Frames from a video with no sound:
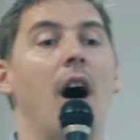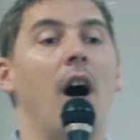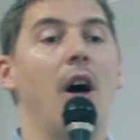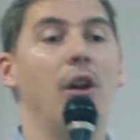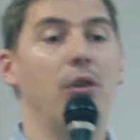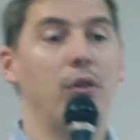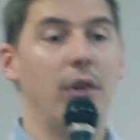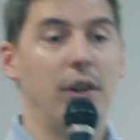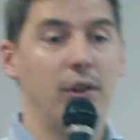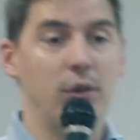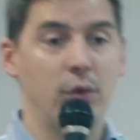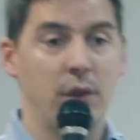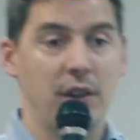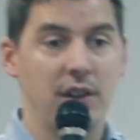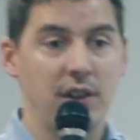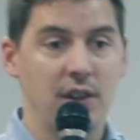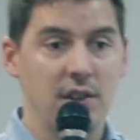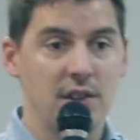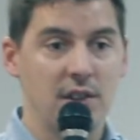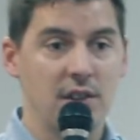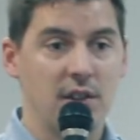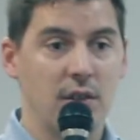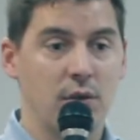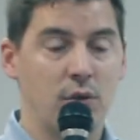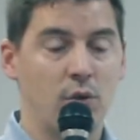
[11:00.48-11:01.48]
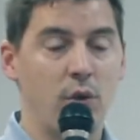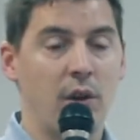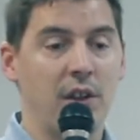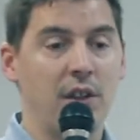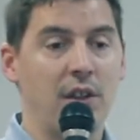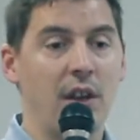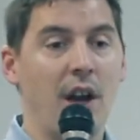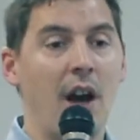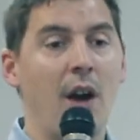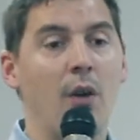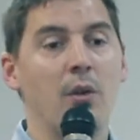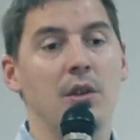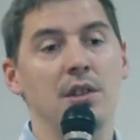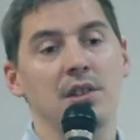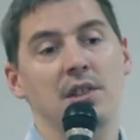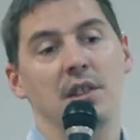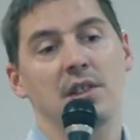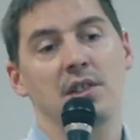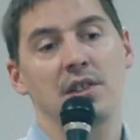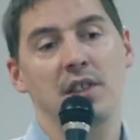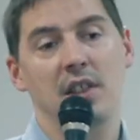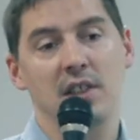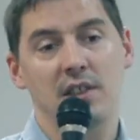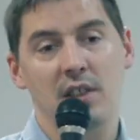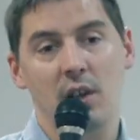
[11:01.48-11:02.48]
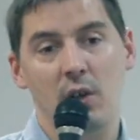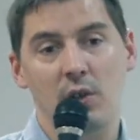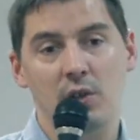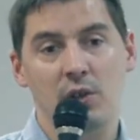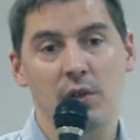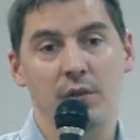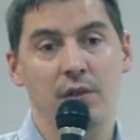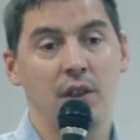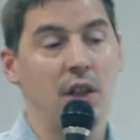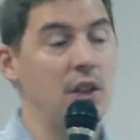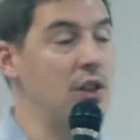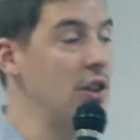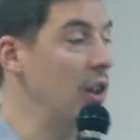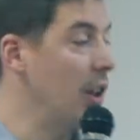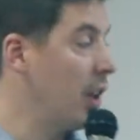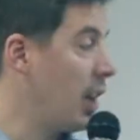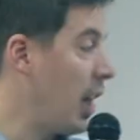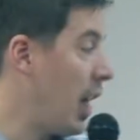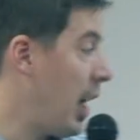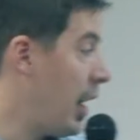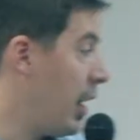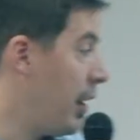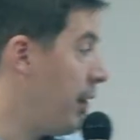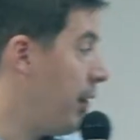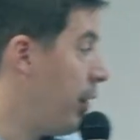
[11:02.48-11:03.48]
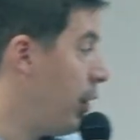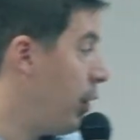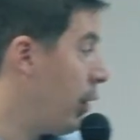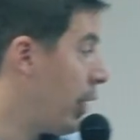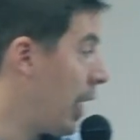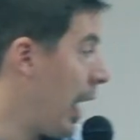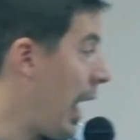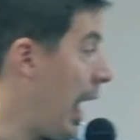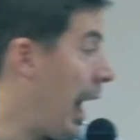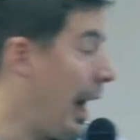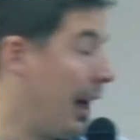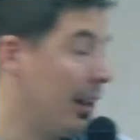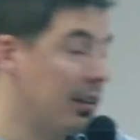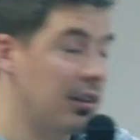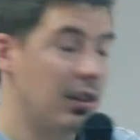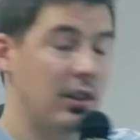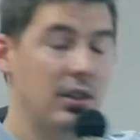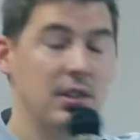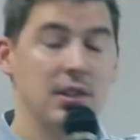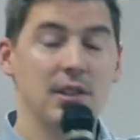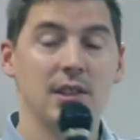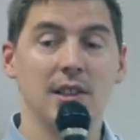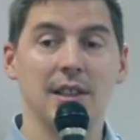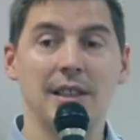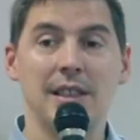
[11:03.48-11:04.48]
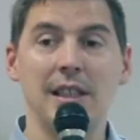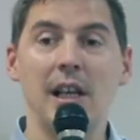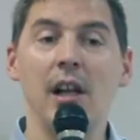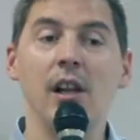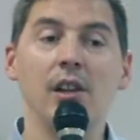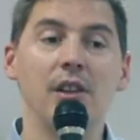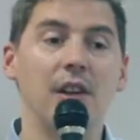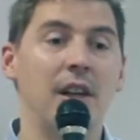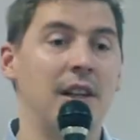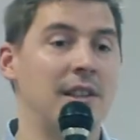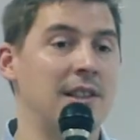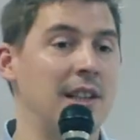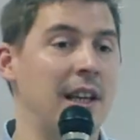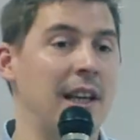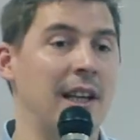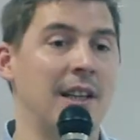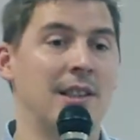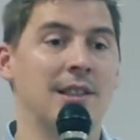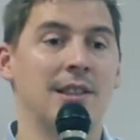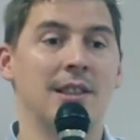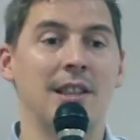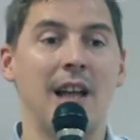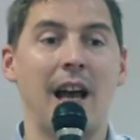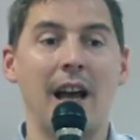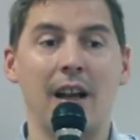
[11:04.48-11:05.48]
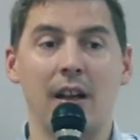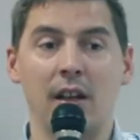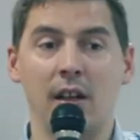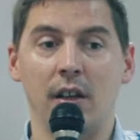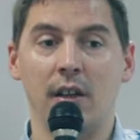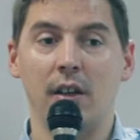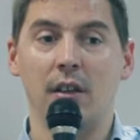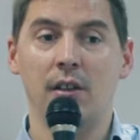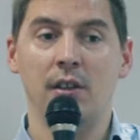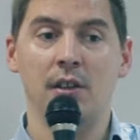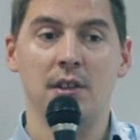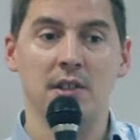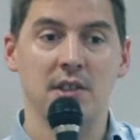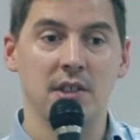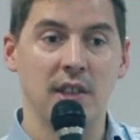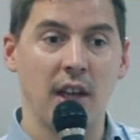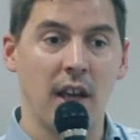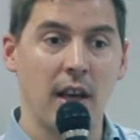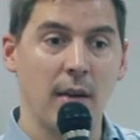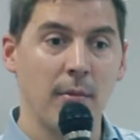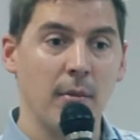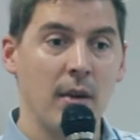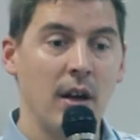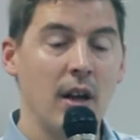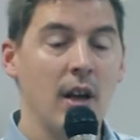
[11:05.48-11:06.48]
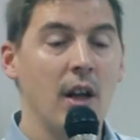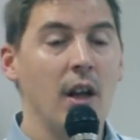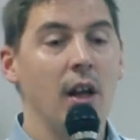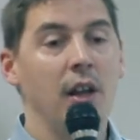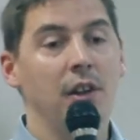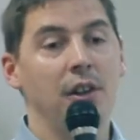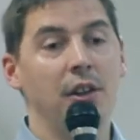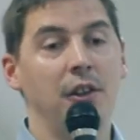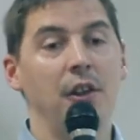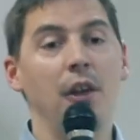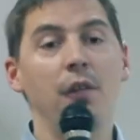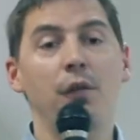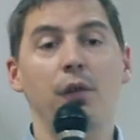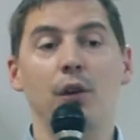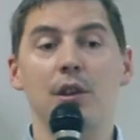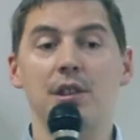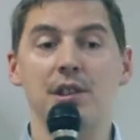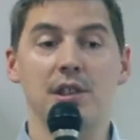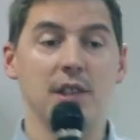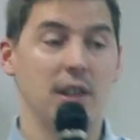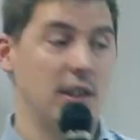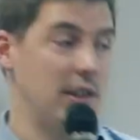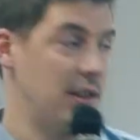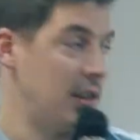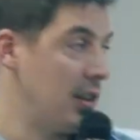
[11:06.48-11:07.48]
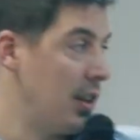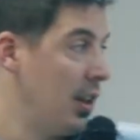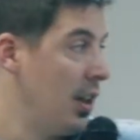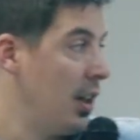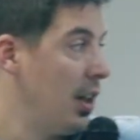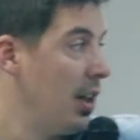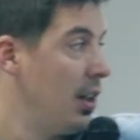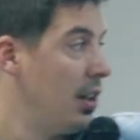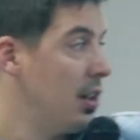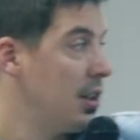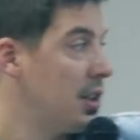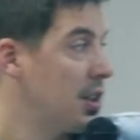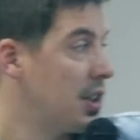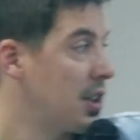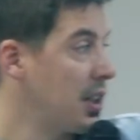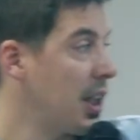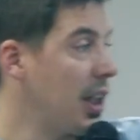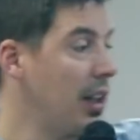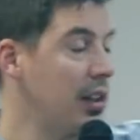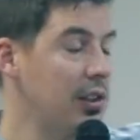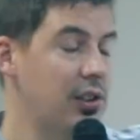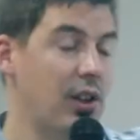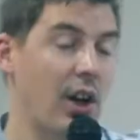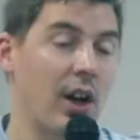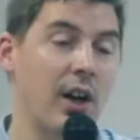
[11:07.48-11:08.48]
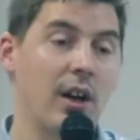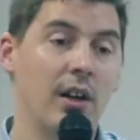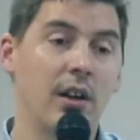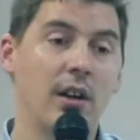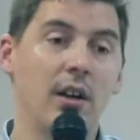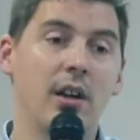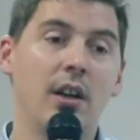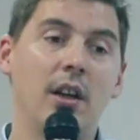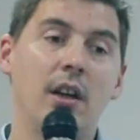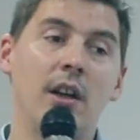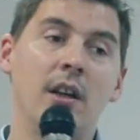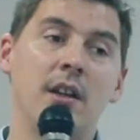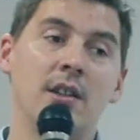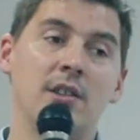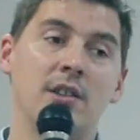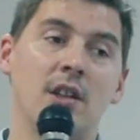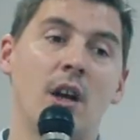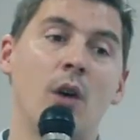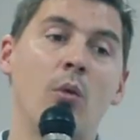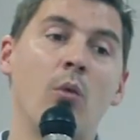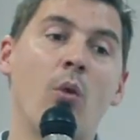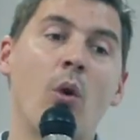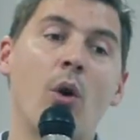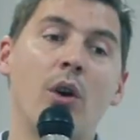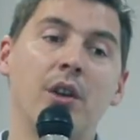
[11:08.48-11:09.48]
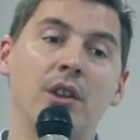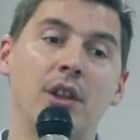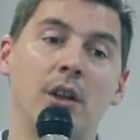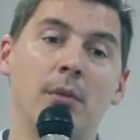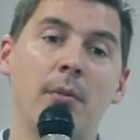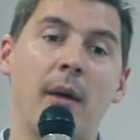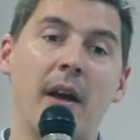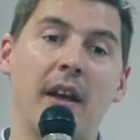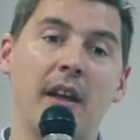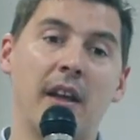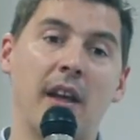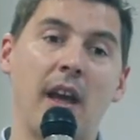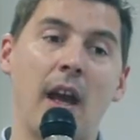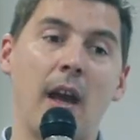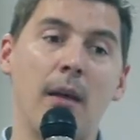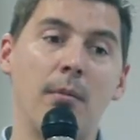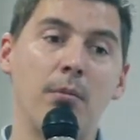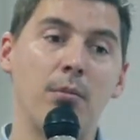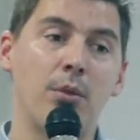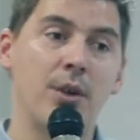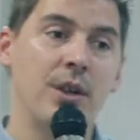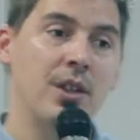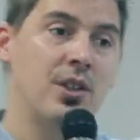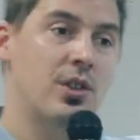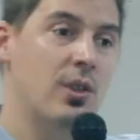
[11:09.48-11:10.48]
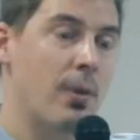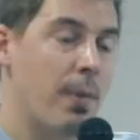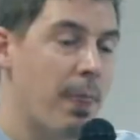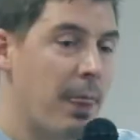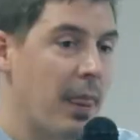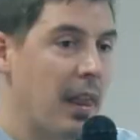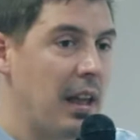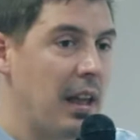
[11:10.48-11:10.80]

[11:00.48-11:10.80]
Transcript: 120 hours, 6 hours of teaching, and if you look at CELT, it's exactly the same. The difference is, CELTA is awarded by Cambridge,